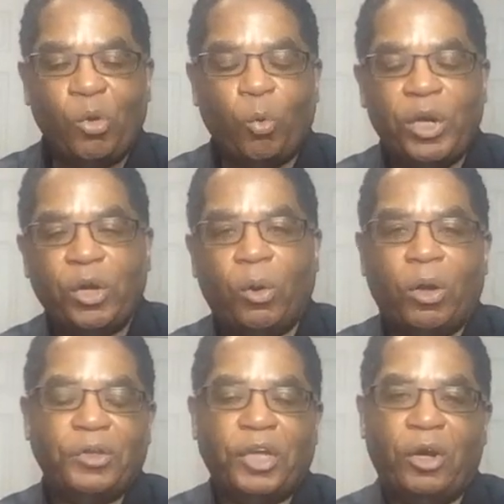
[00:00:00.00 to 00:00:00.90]
We
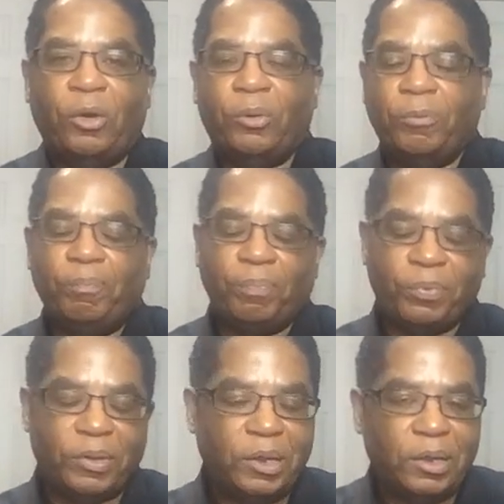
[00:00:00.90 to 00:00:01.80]
all know
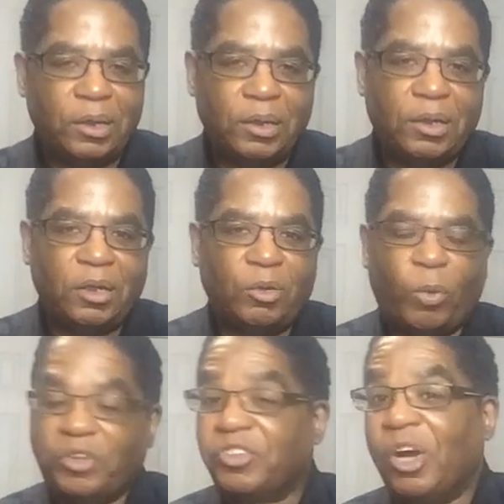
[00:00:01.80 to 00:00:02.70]

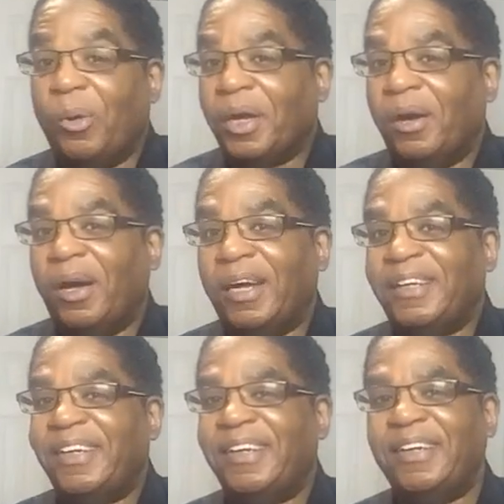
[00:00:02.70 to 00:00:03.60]
what's going
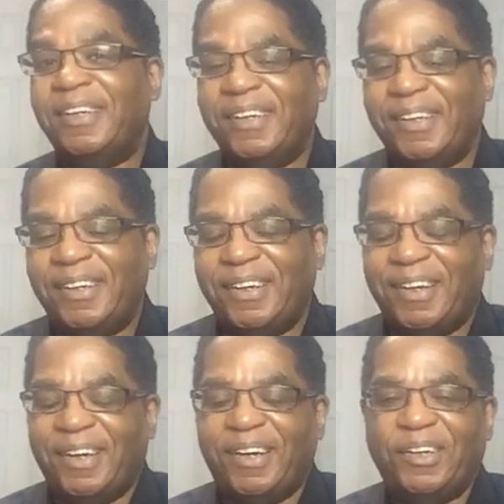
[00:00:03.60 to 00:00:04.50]
on.
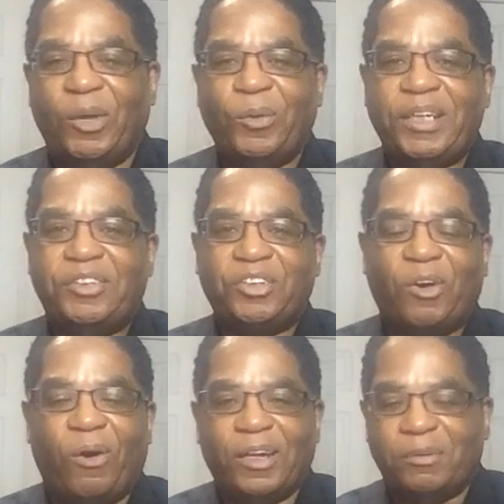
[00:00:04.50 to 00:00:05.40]
No need to
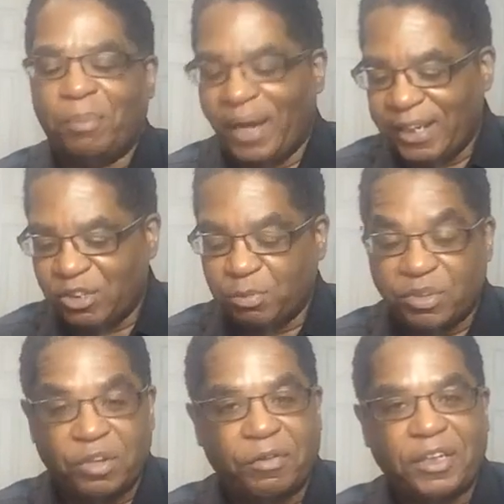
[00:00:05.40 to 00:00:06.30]
call it by its
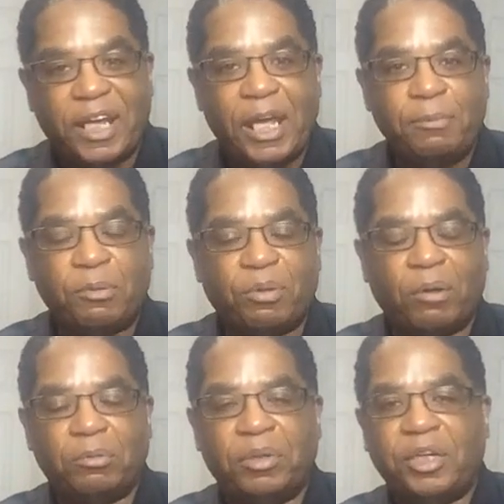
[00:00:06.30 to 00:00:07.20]
specific name. You
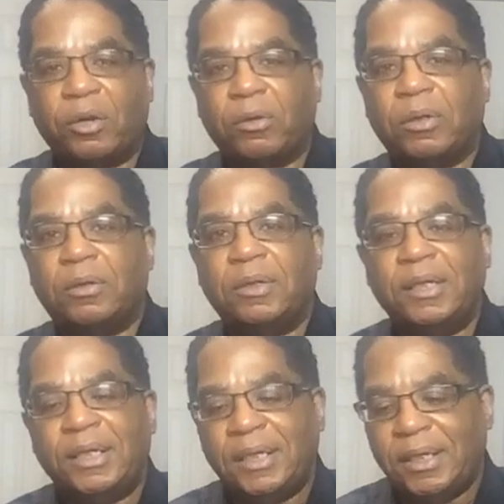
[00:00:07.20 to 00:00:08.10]
probably heard
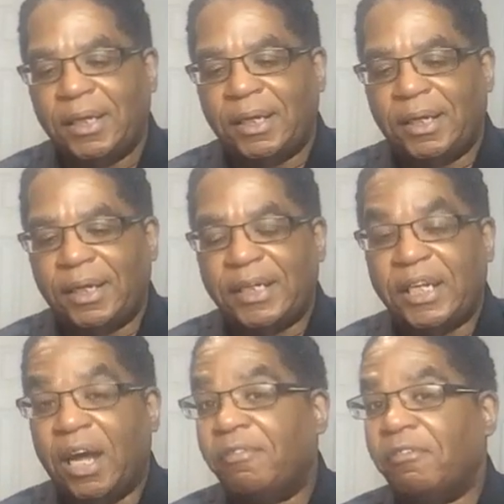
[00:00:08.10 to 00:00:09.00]

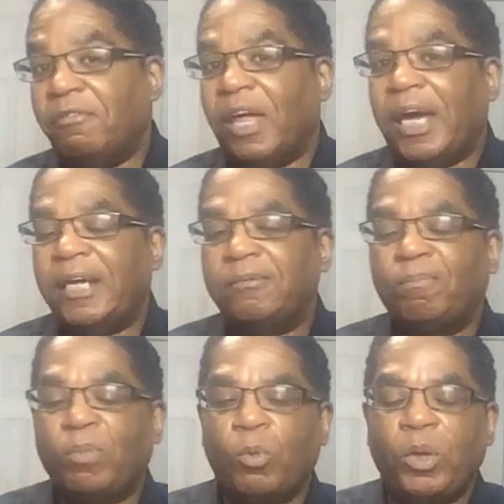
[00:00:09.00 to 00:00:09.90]
enough of that.
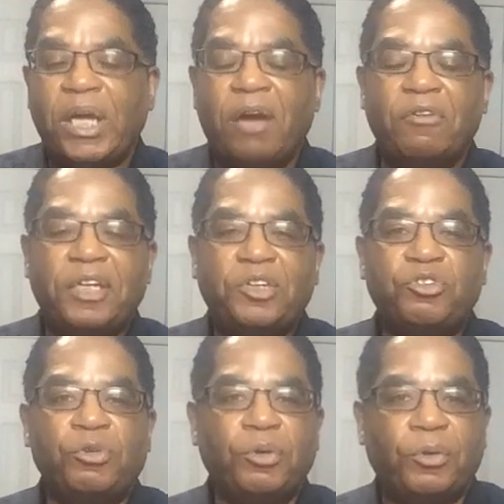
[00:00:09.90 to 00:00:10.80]
We have an
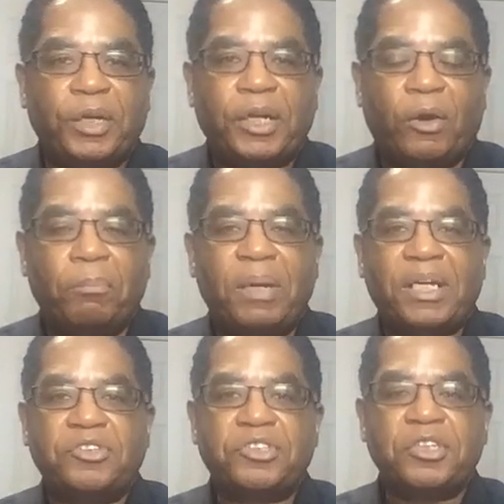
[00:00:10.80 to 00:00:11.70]
intruder in our
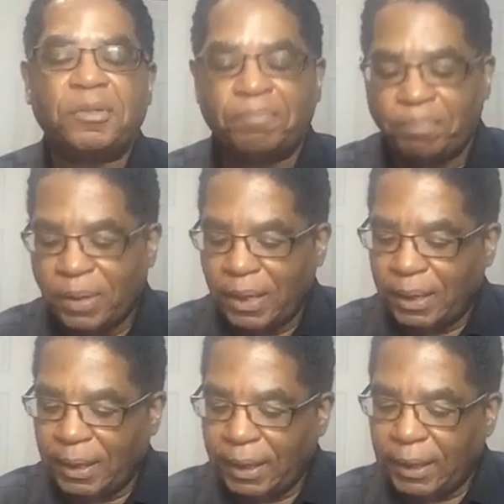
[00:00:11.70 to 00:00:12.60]
midst.
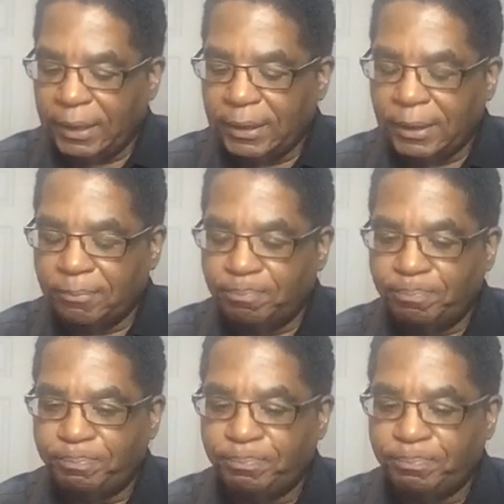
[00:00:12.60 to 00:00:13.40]
And